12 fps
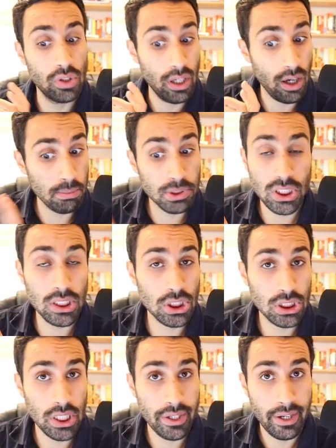helps us
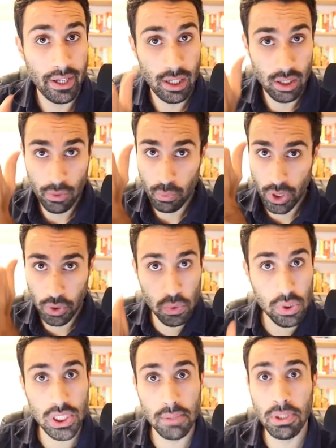reduce
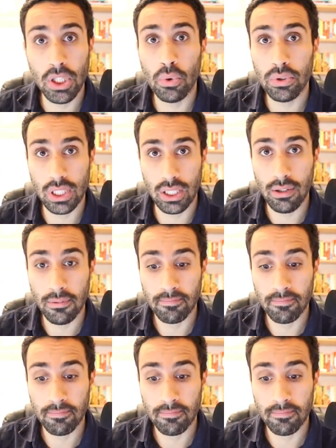the BOD,